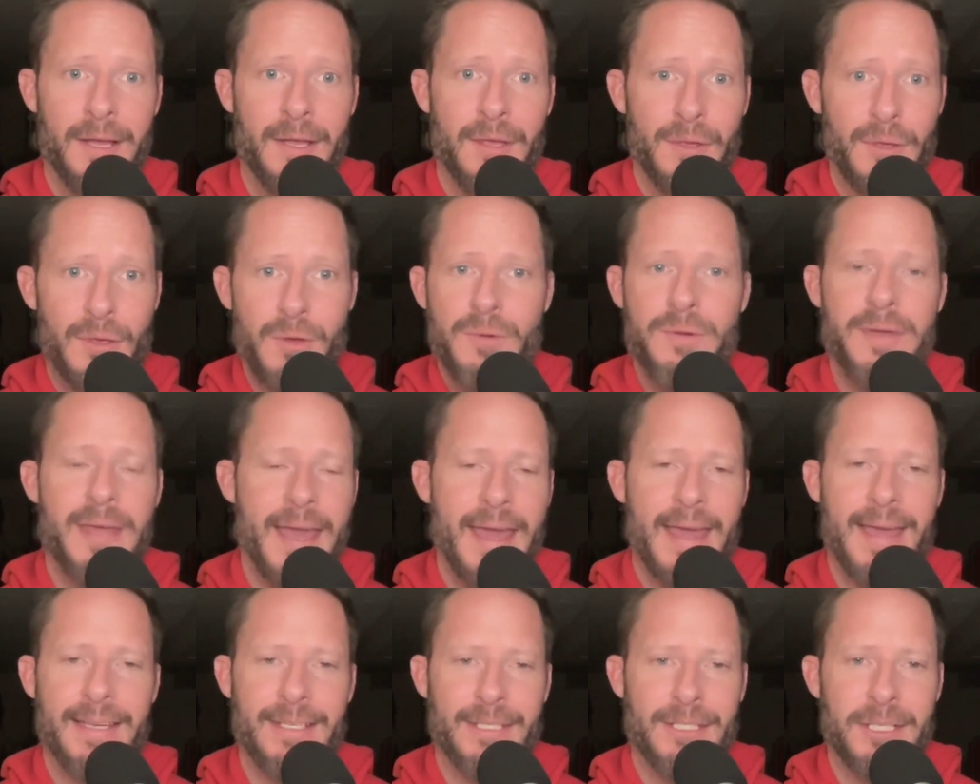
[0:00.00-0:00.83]
You
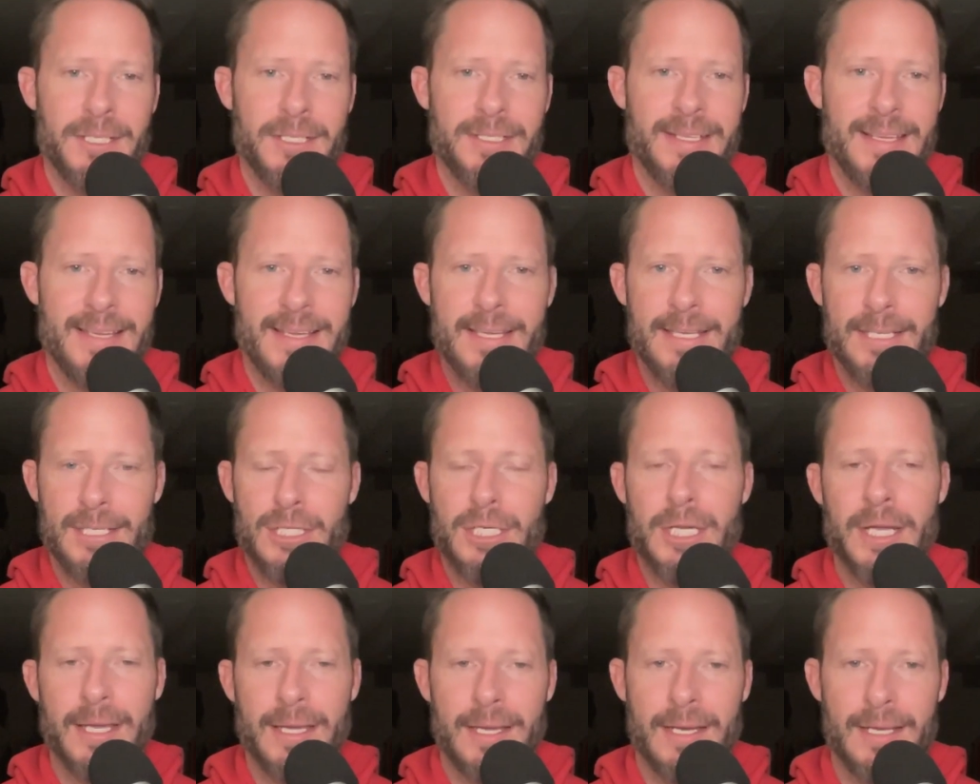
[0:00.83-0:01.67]
can't just eat
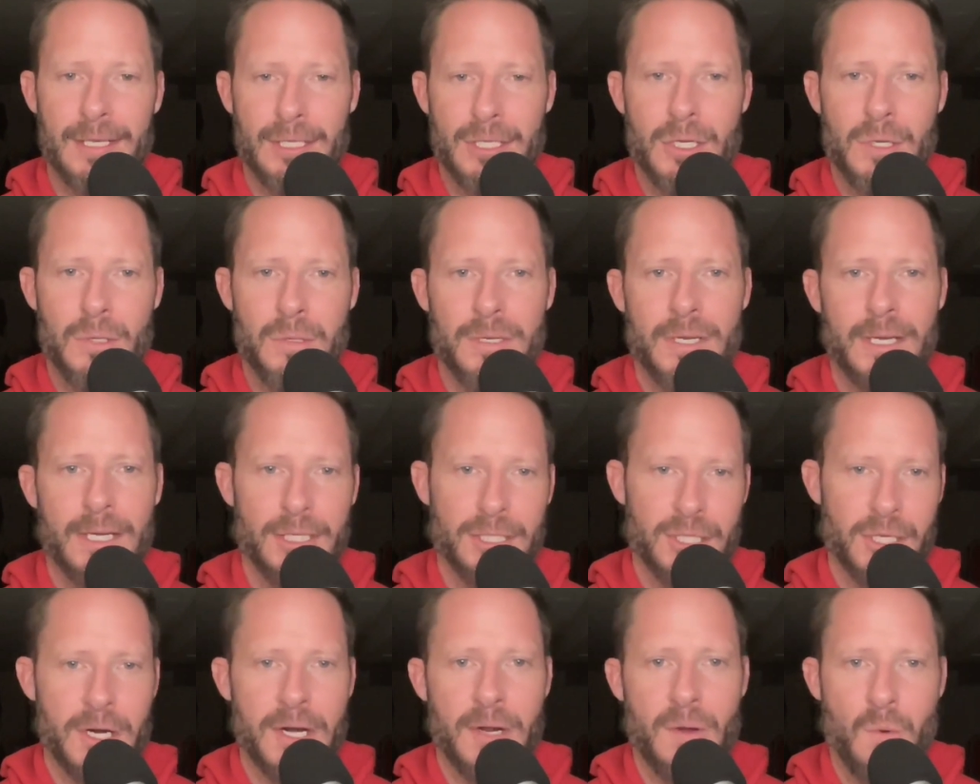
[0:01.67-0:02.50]
chicken and tuna and
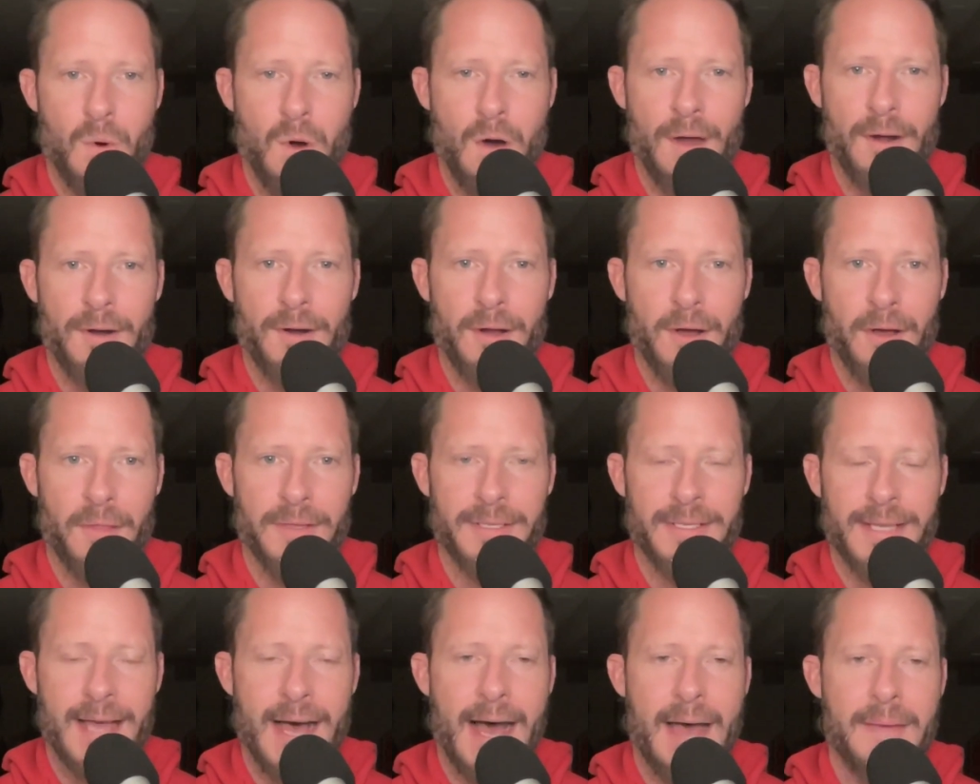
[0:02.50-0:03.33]
drink water all the
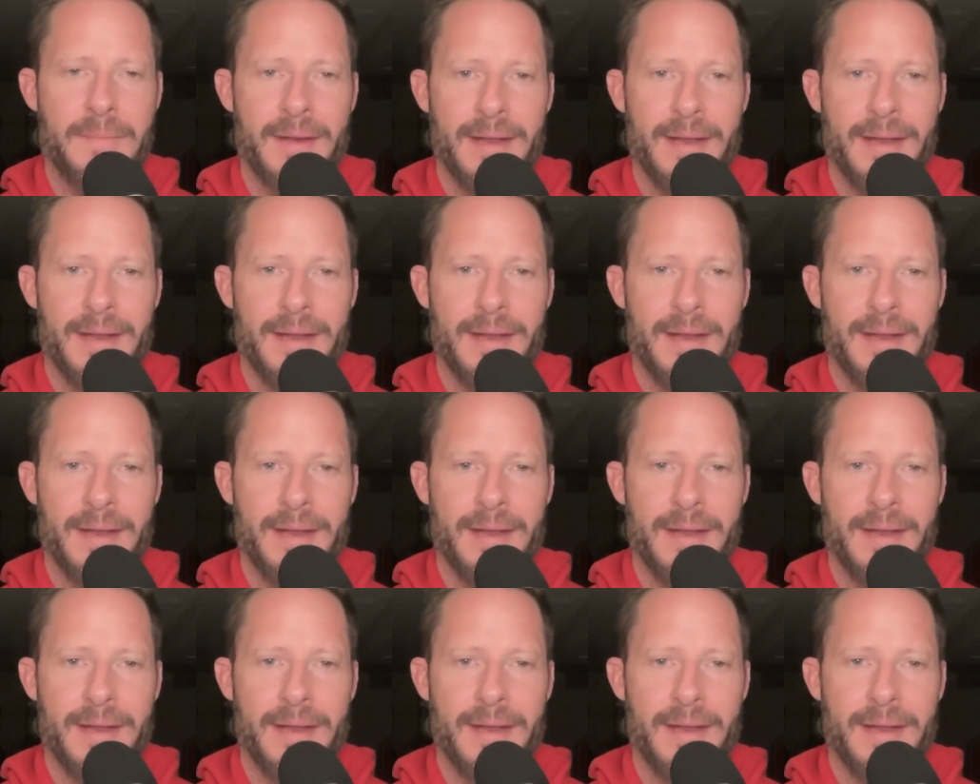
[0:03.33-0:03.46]
time